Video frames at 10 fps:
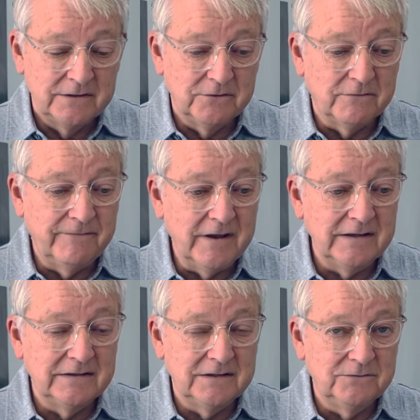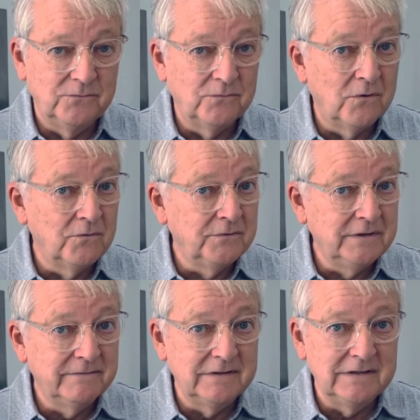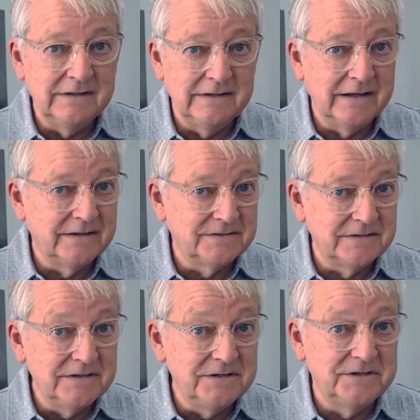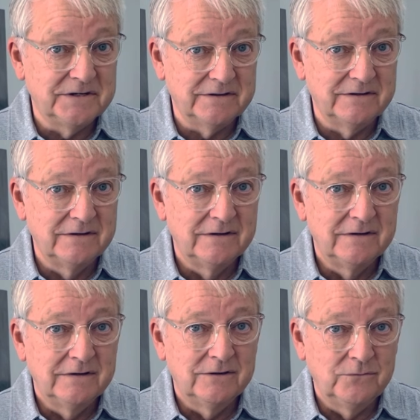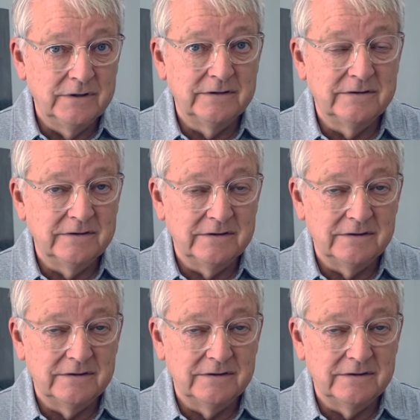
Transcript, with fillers: You'll find that you won't even need anesthesia with